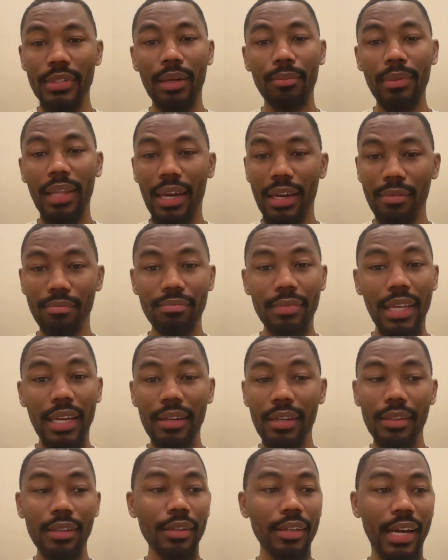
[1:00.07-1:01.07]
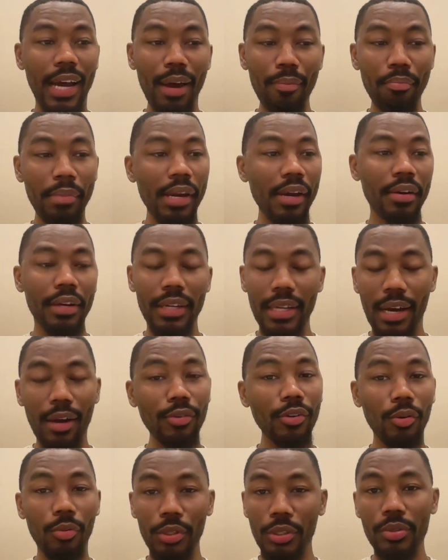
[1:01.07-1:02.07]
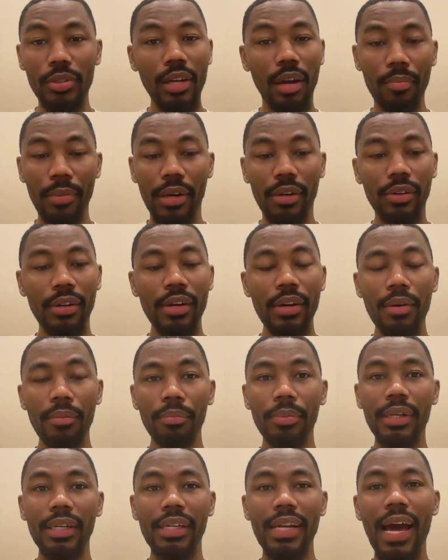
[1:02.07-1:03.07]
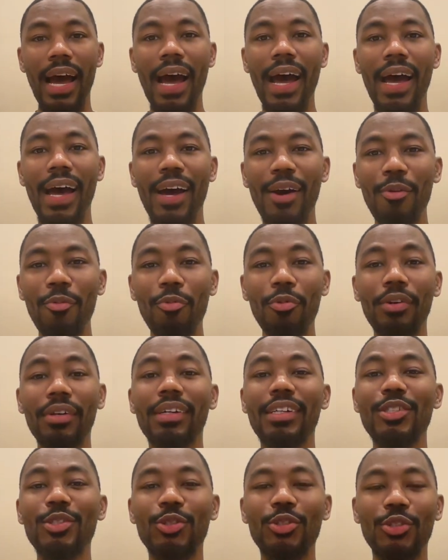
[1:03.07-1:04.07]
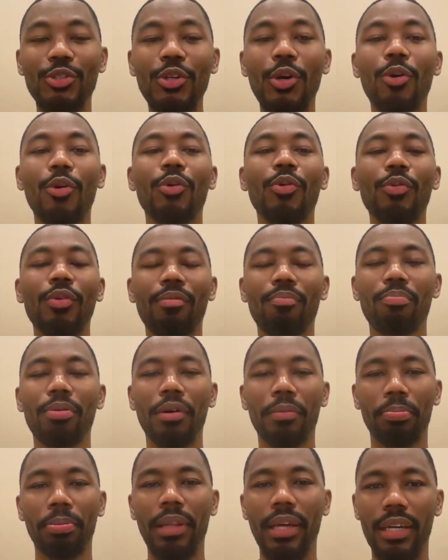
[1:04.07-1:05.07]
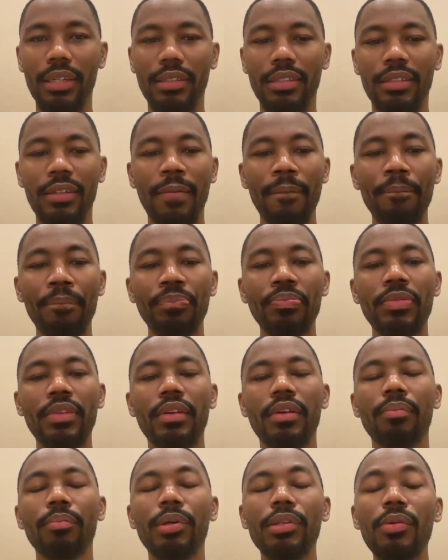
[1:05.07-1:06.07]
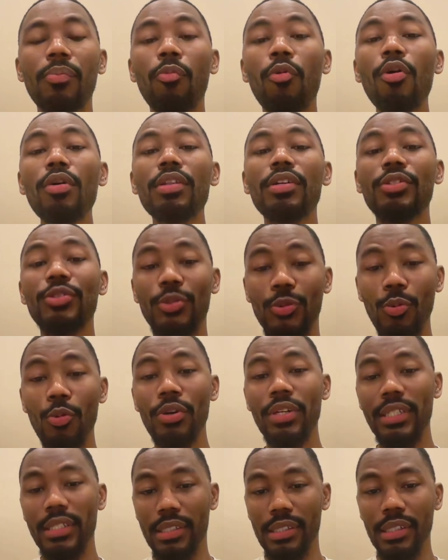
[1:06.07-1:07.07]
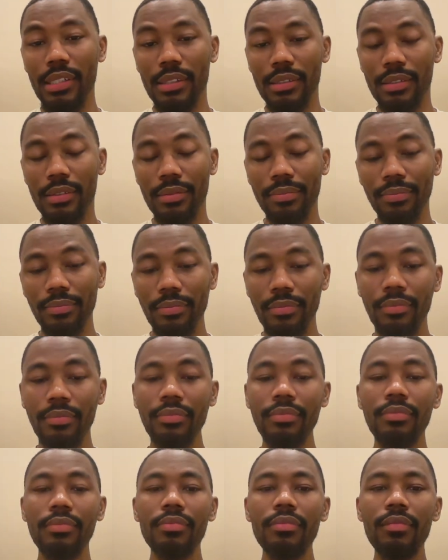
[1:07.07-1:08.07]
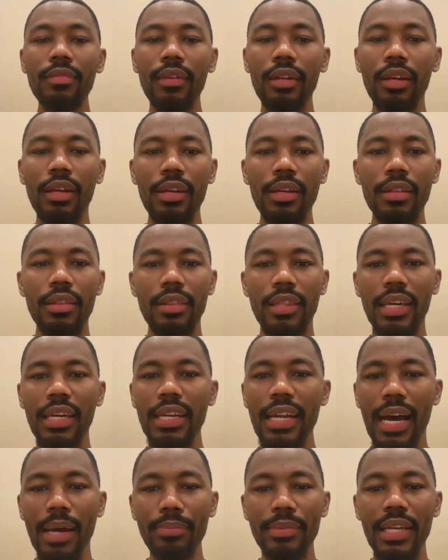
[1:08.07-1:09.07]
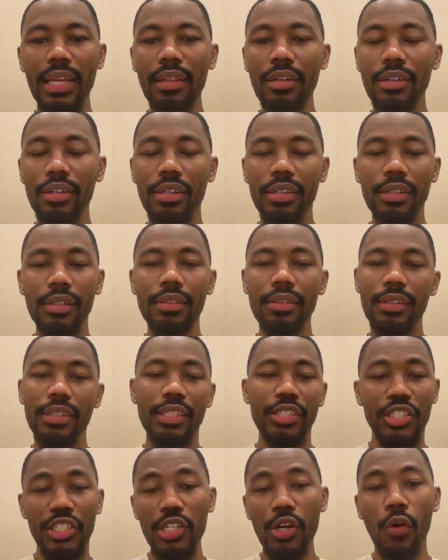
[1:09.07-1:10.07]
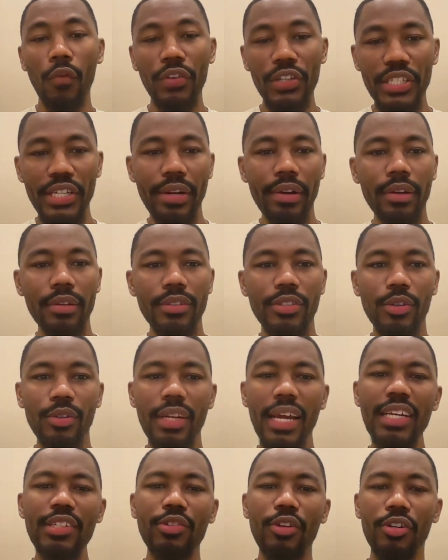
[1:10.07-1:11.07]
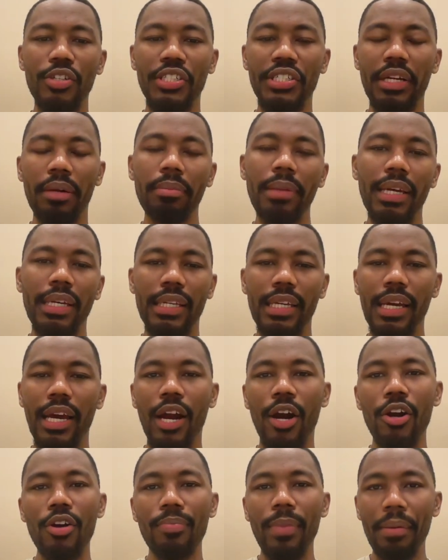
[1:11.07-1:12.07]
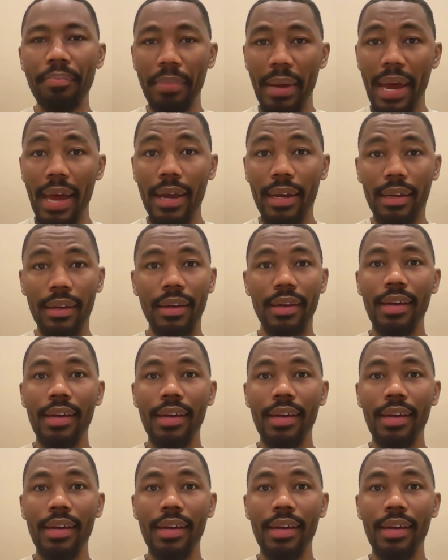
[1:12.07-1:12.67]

I'm like, lady, look, I'm married. I don't know what you're talking about, but I was so perplexed. But the moral of the story is this. Then I'm telling her, then she overshared. So then I started sharing. I'm like, yeah, I hurt my back.